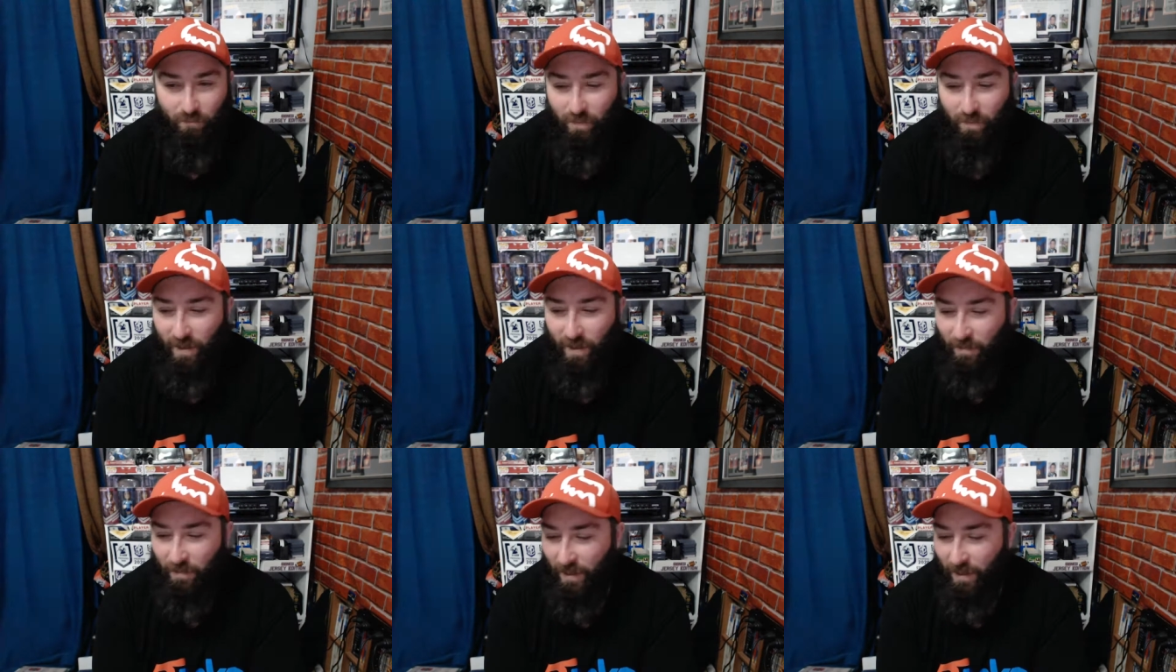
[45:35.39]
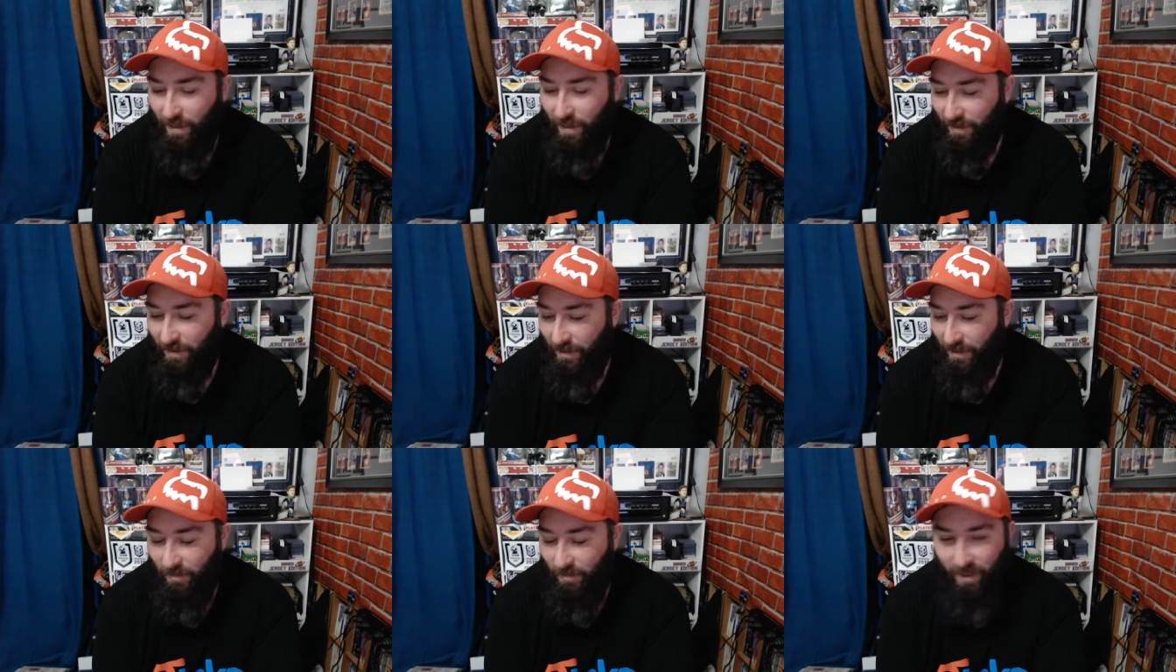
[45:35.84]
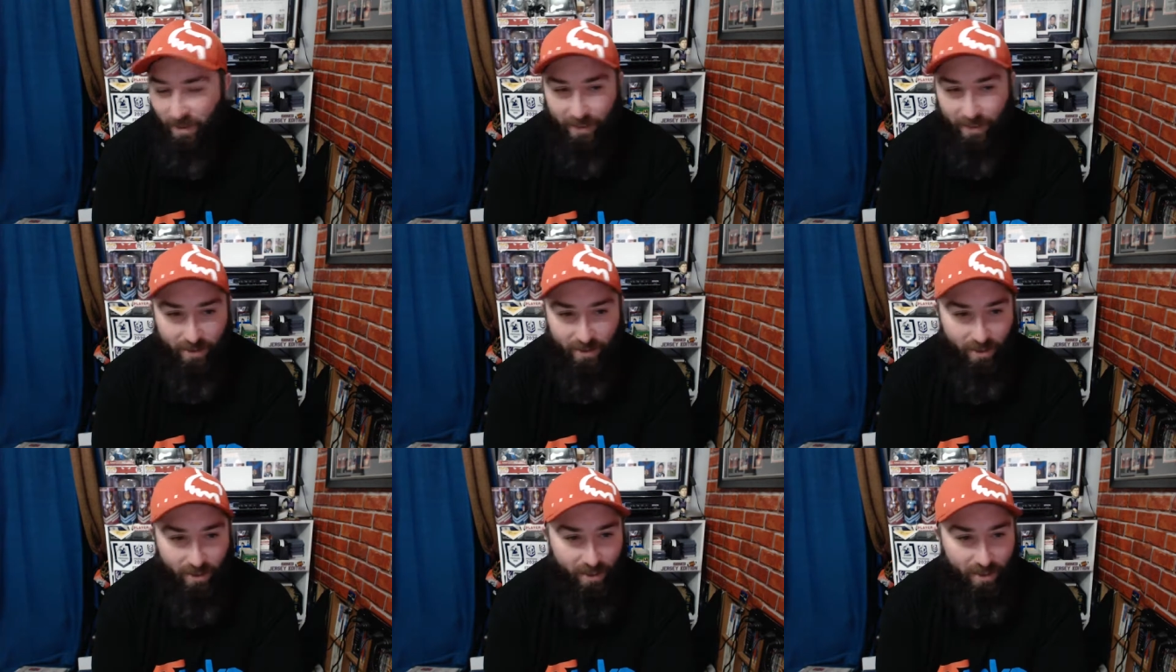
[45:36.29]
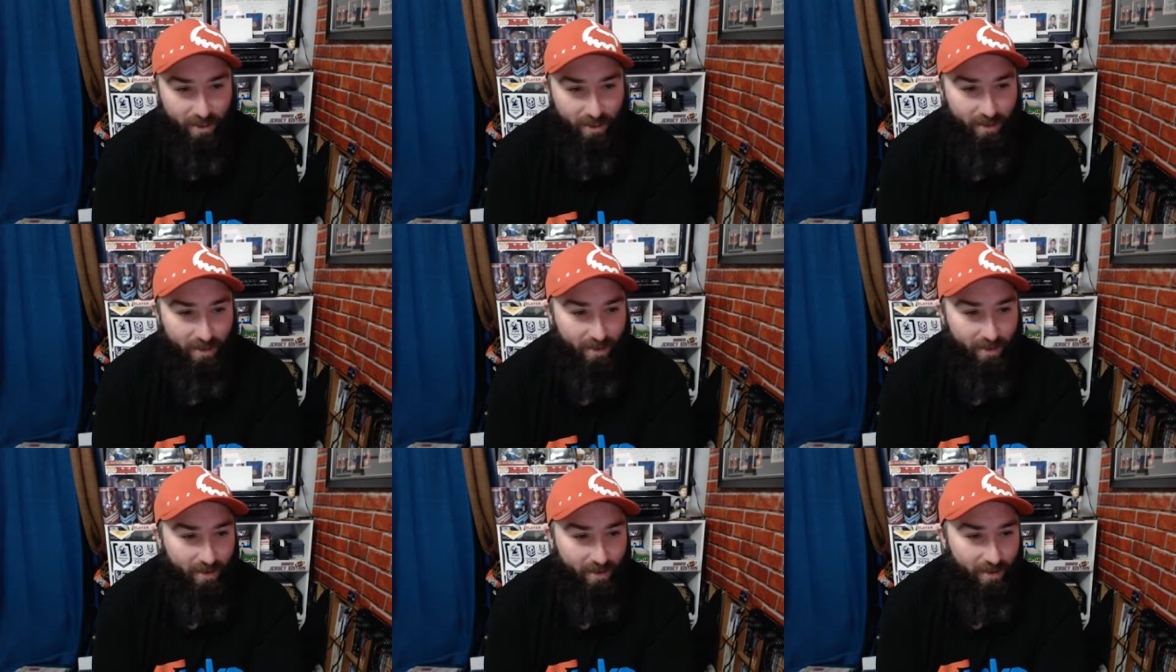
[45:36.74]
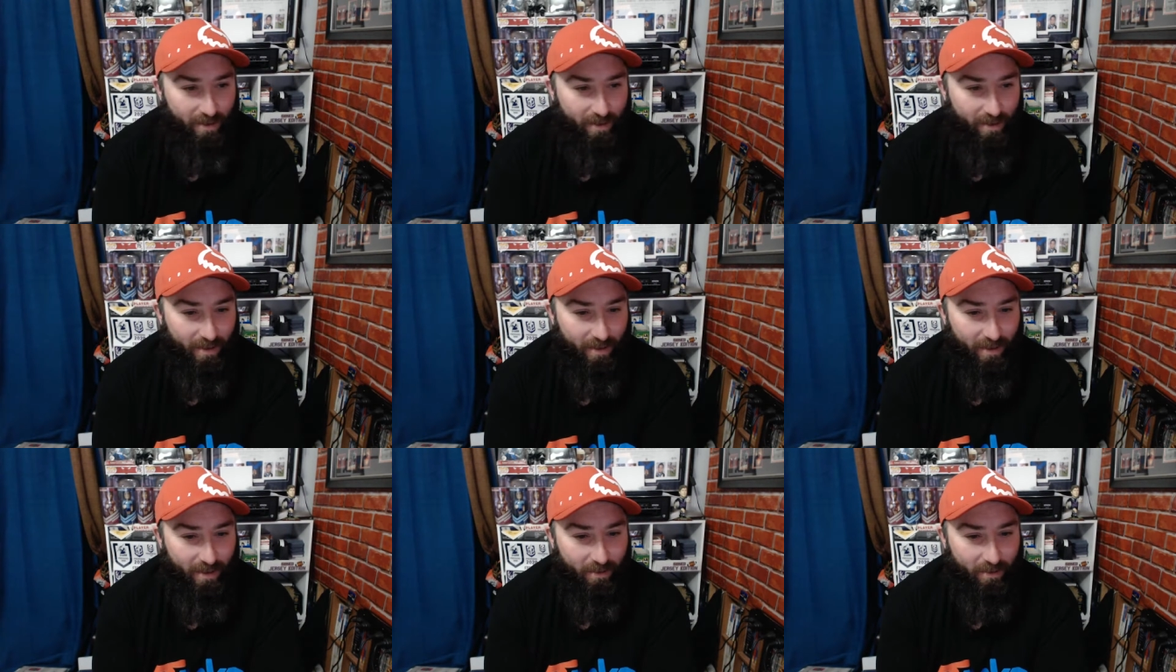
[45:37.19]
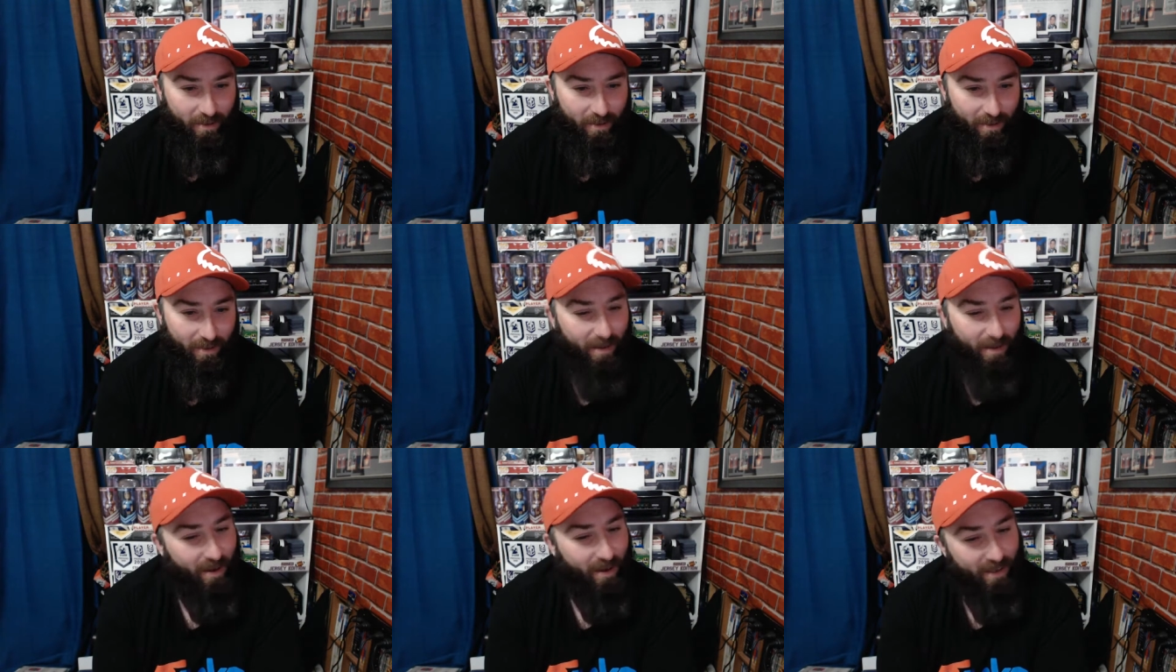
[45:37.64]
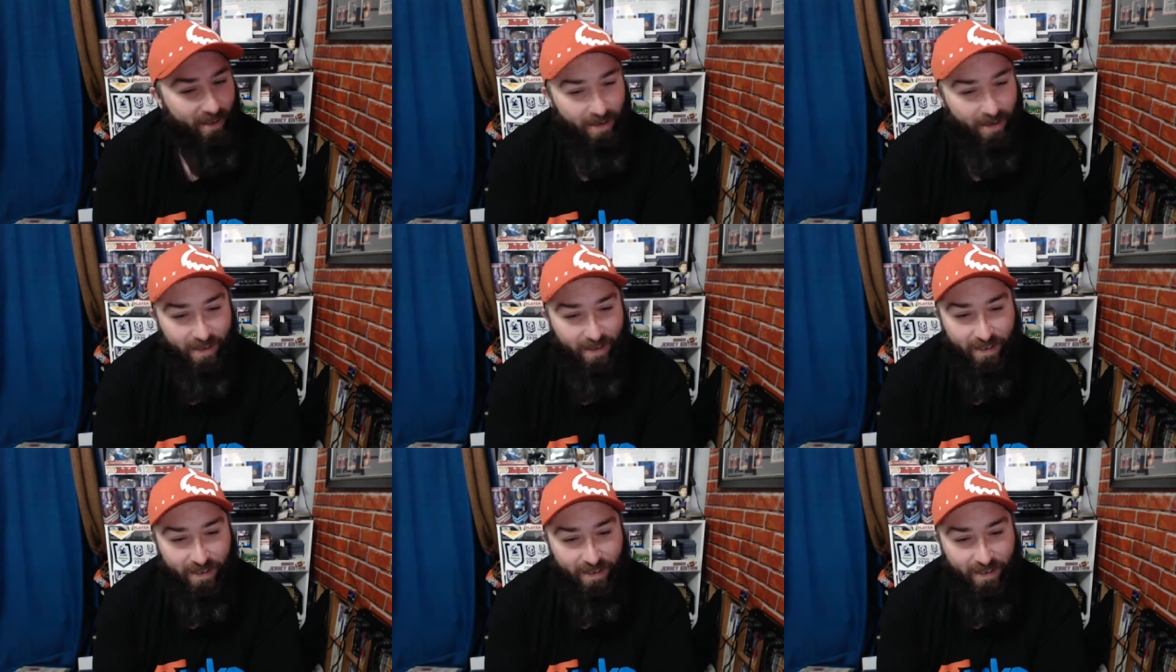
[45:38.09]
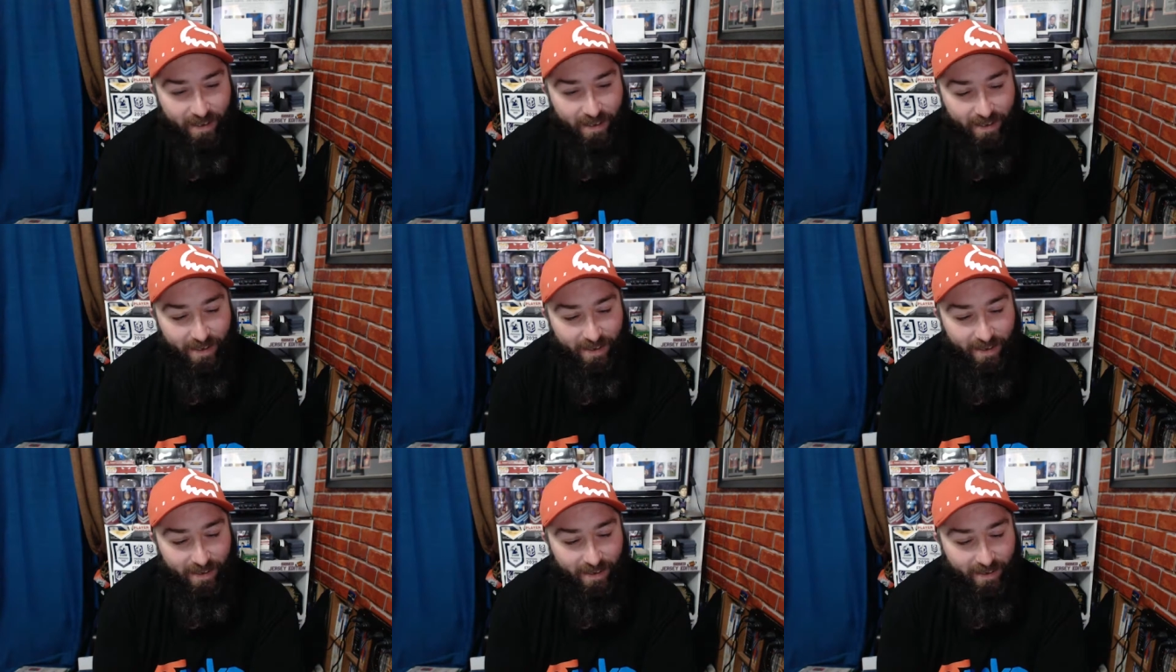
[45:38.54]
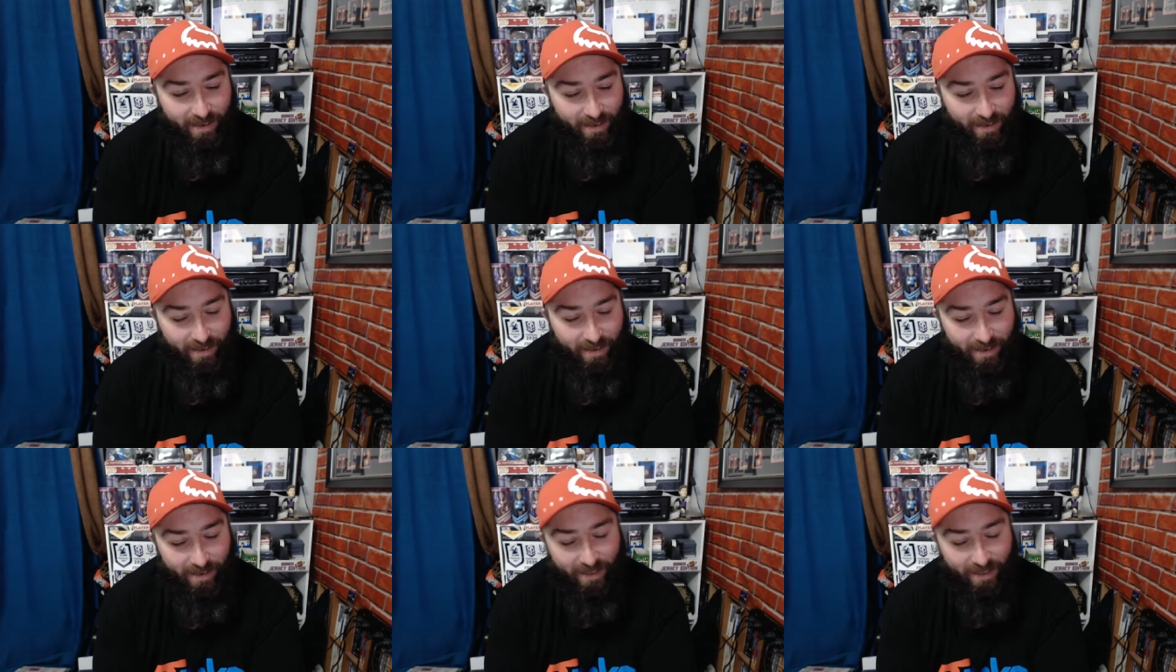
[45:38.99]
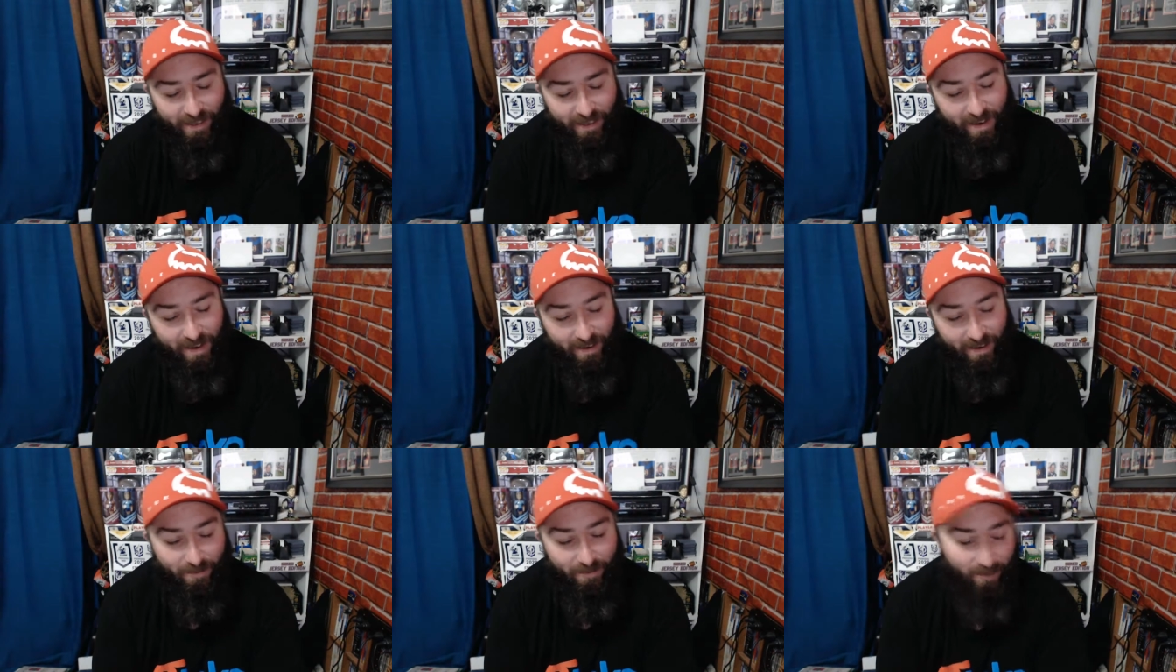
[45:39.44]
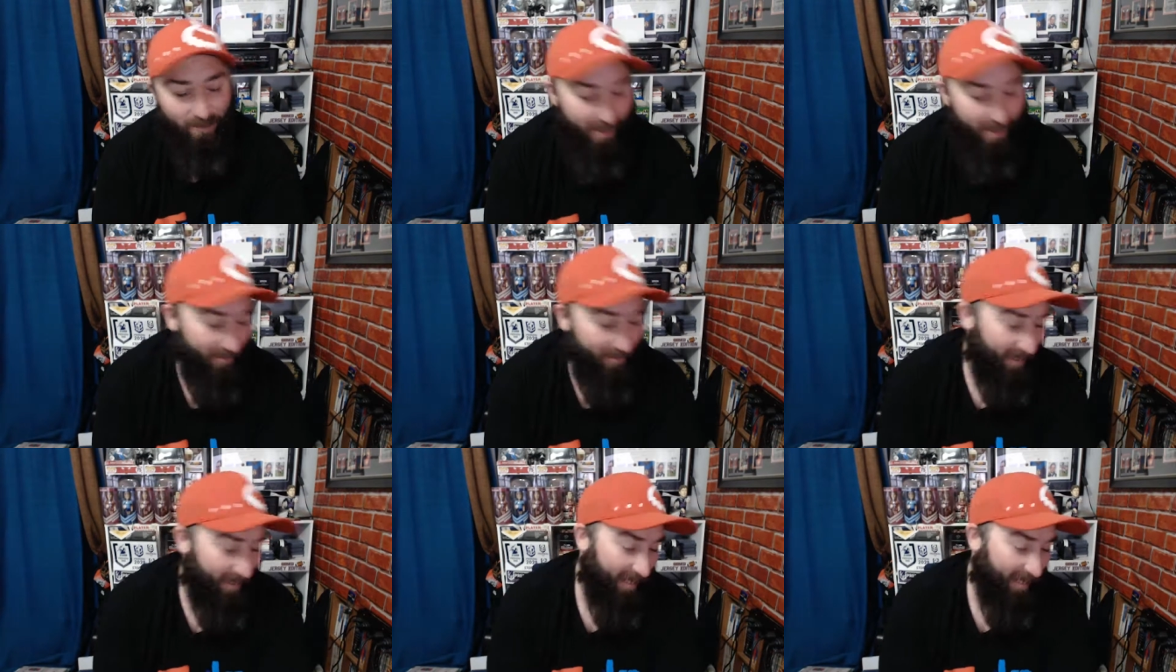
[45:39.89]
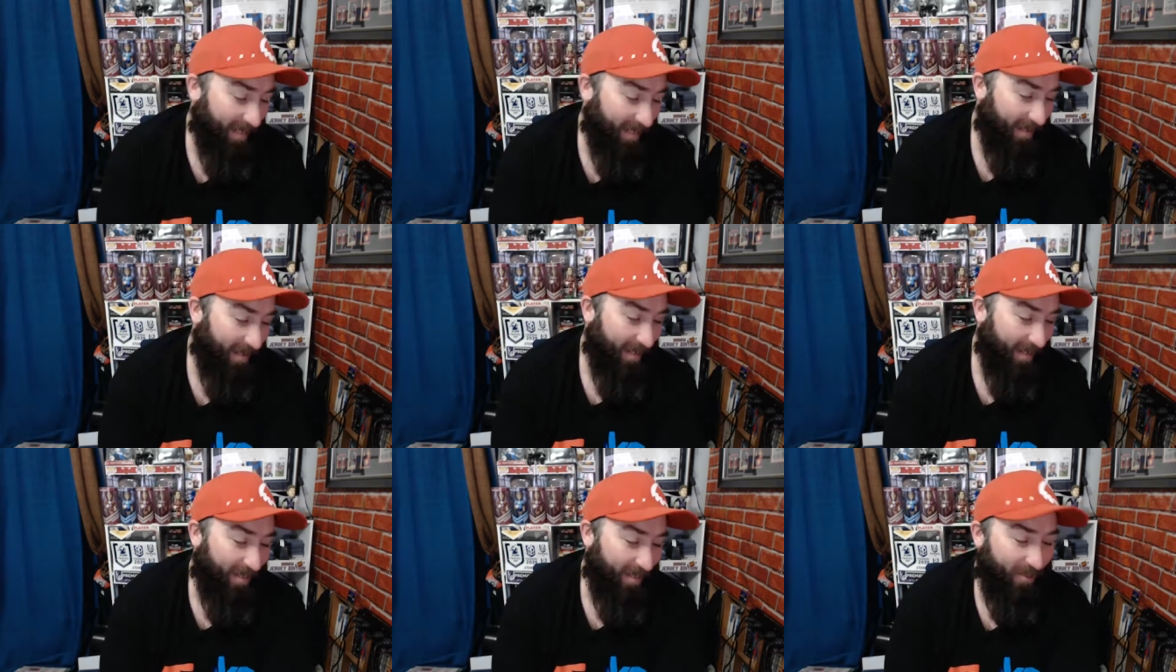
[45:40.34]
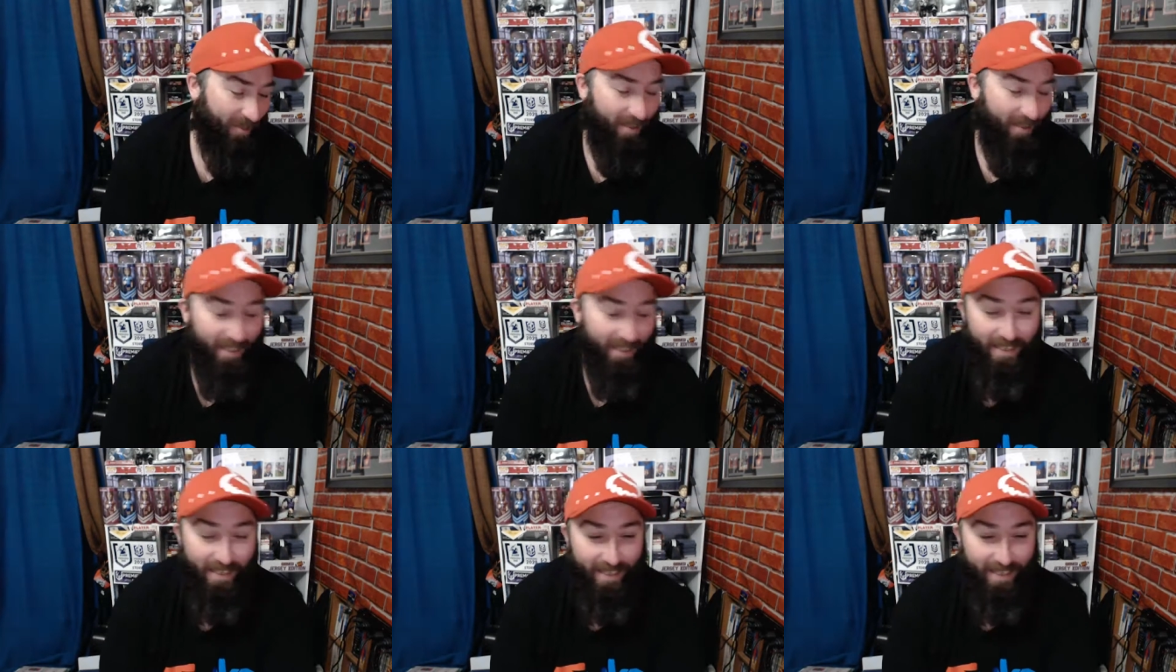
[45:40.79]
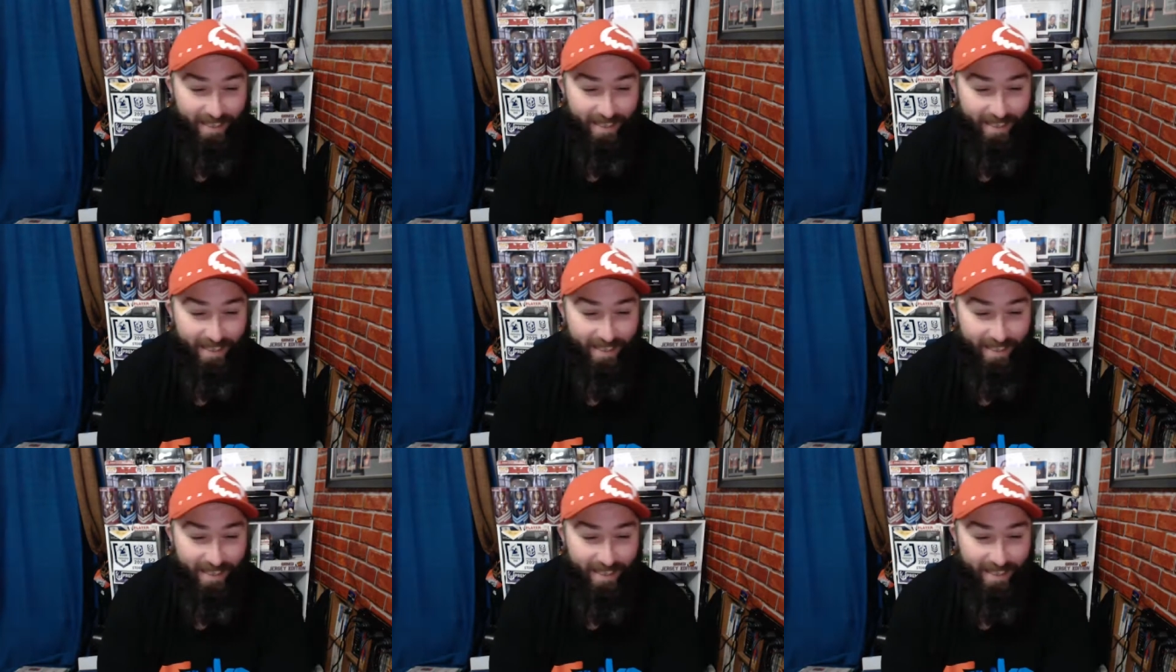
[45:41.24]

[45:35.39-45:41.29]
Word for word: I might, I might just... I know you don't... I don't know what I'm going to go, actually.